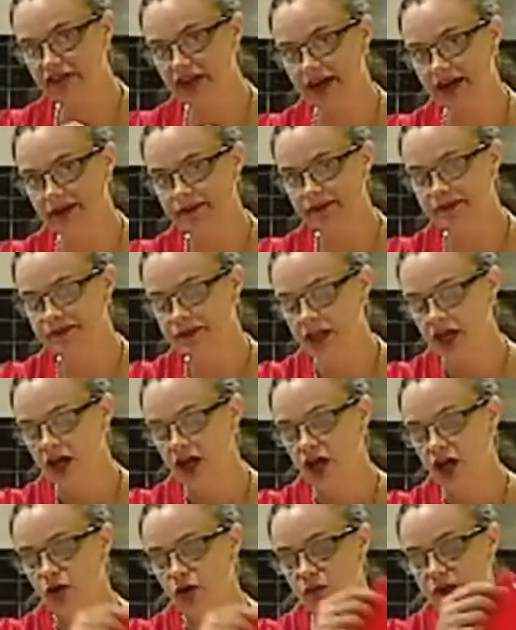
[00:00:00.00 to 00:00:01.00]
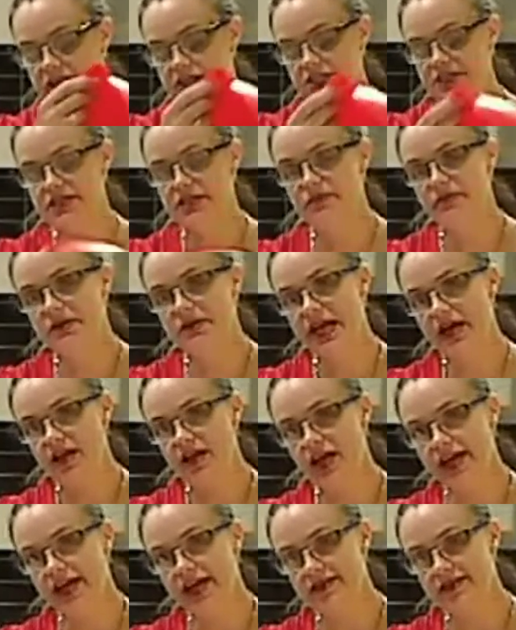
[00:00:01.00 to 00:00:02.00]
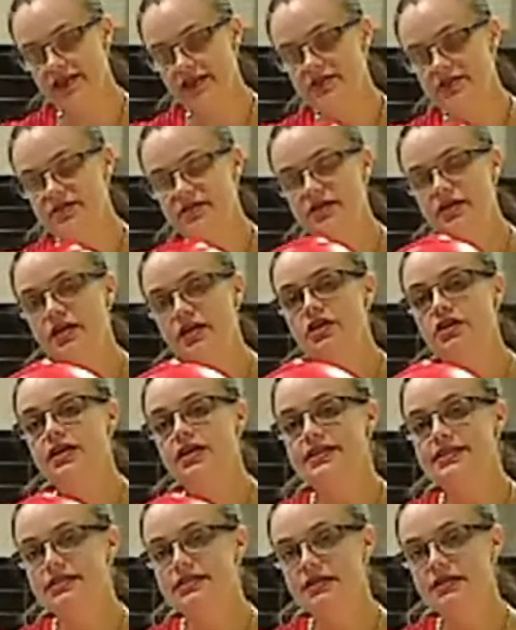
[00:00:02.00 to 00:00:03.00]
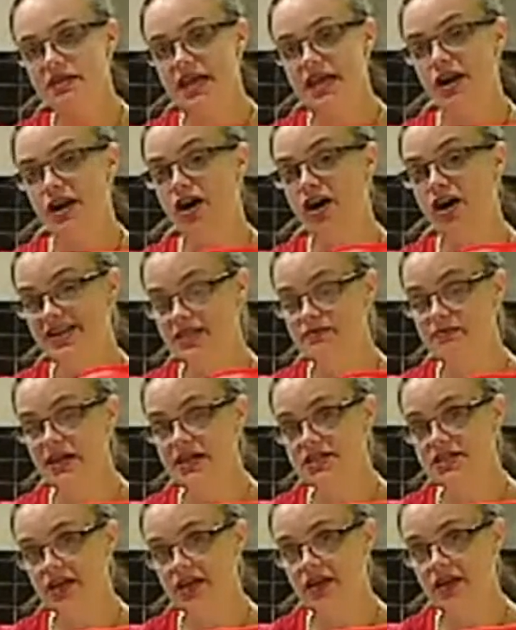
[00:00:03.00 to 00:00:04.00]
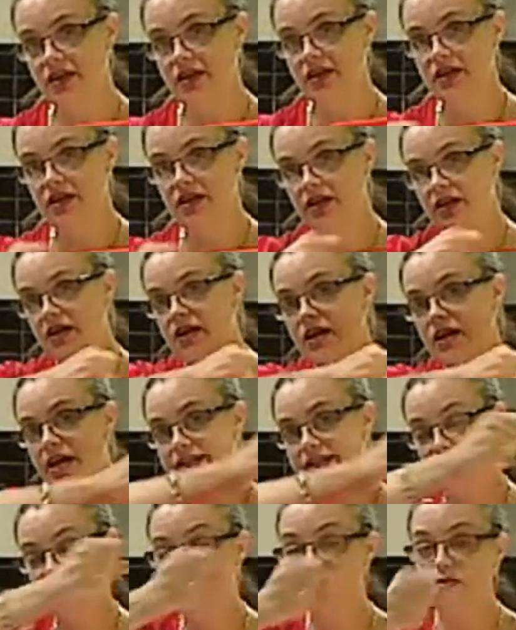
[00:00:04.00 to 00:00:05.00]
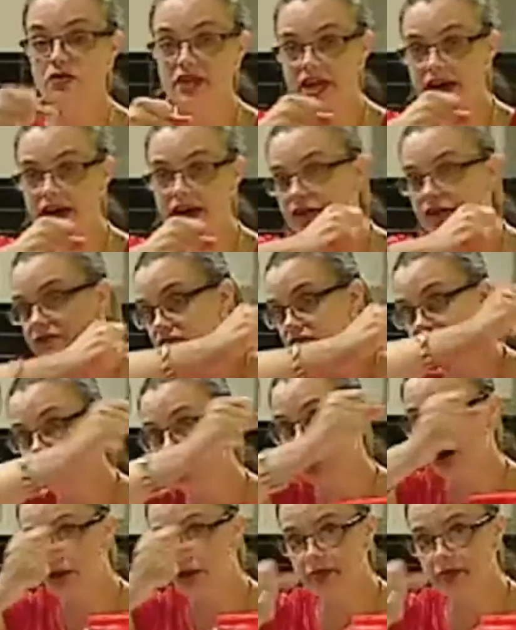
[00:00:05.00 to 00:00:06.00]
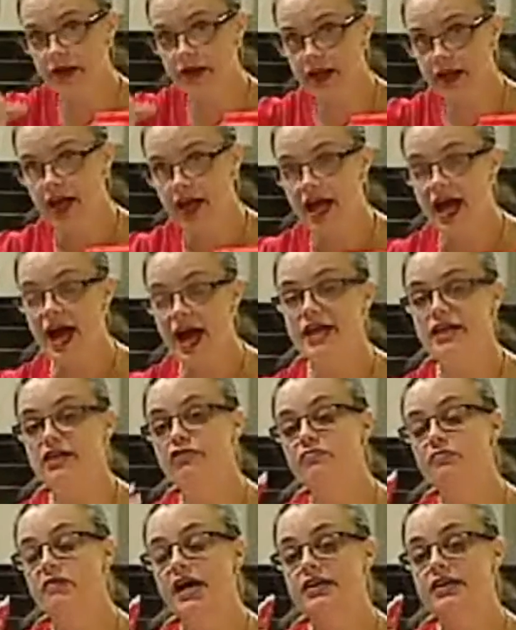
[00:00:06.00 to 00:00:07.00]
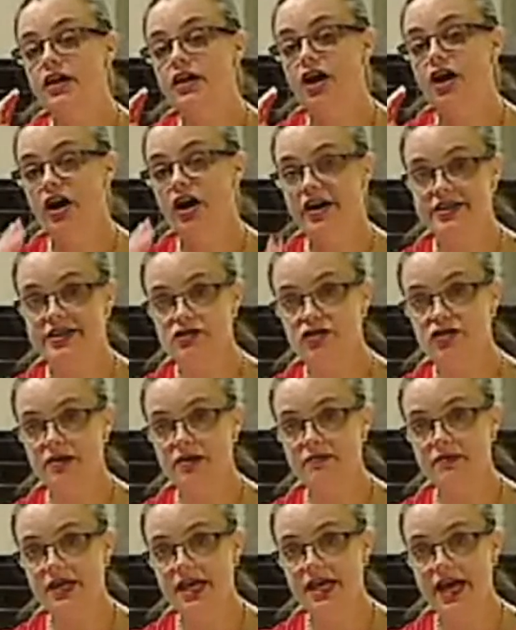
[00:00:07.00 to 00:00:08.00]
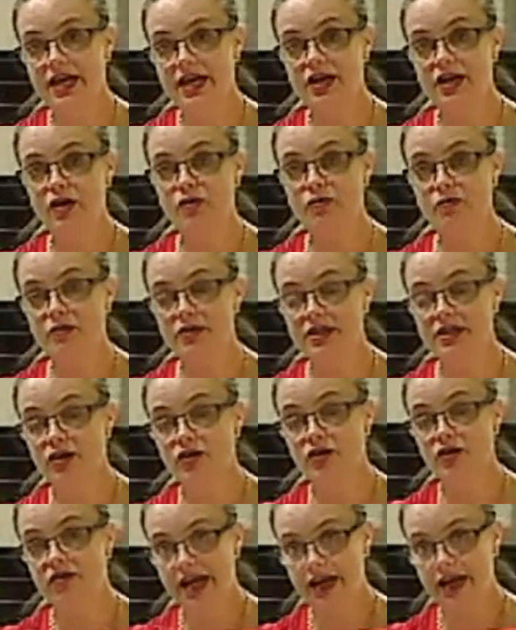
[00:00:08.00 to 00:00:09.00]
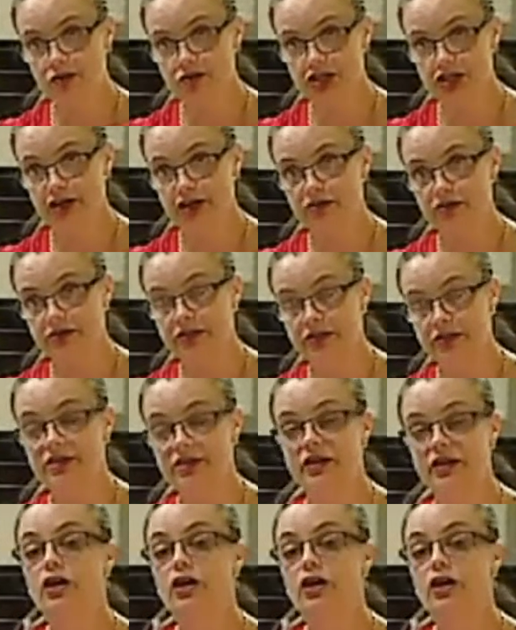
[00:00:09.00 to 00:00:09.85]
clever, when you tip it out like this, you get some of that ice magic and you pour that over the top, and you've made ice cream cake with a crackle shell.